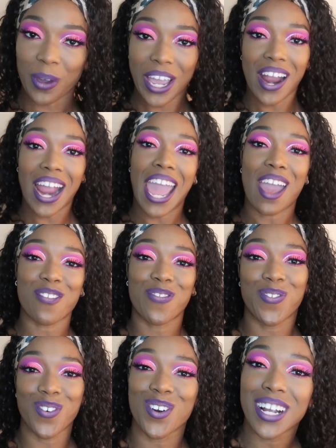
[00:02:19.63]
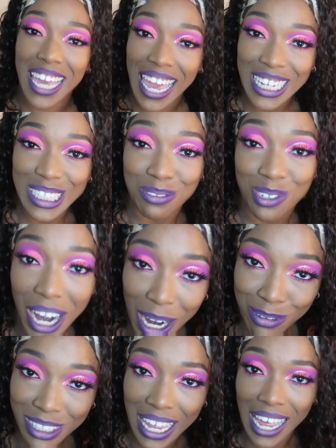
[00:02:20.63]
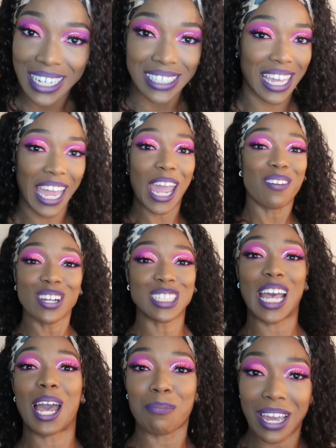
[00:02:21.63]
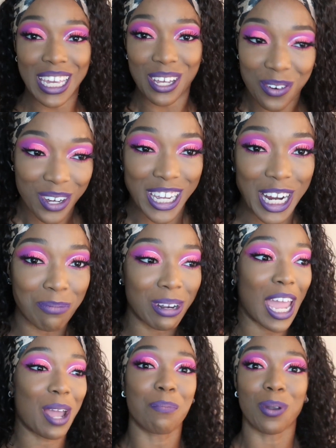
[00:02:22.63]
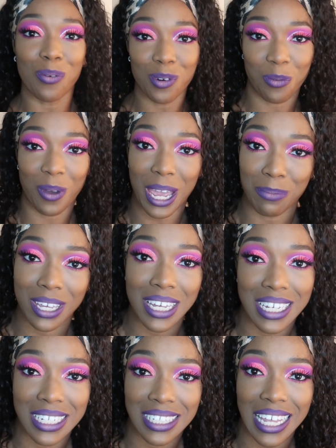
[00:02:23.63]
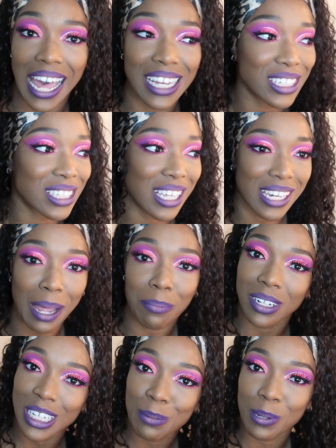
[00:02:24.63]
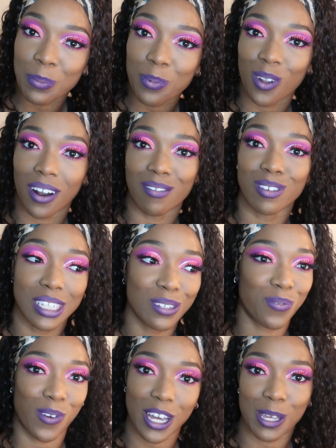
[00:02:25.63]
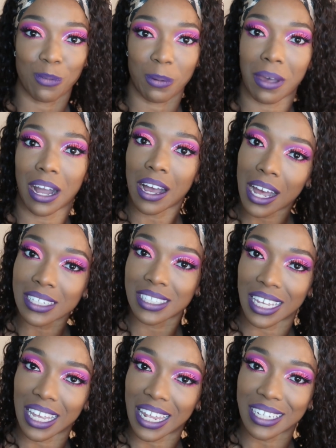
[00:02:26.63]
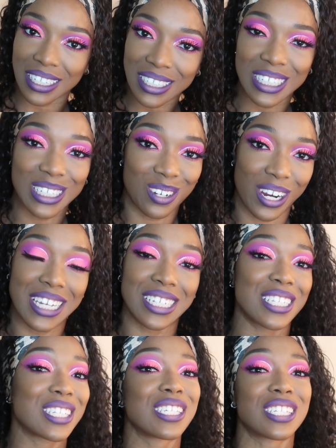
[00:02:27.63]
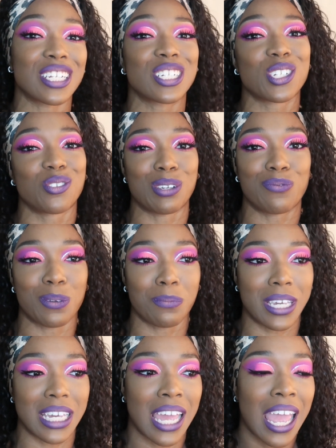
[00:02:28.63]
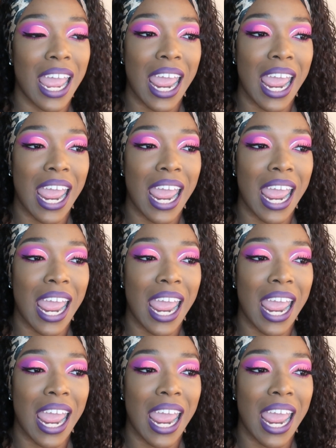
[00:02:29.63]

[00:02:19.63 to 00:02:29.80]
we are at 4K subscribers, guys. Like, every time I get on here I'm like blown away because I just cannot believe people are really fucking with my content. Like, this is crazy. This is such a dream for me,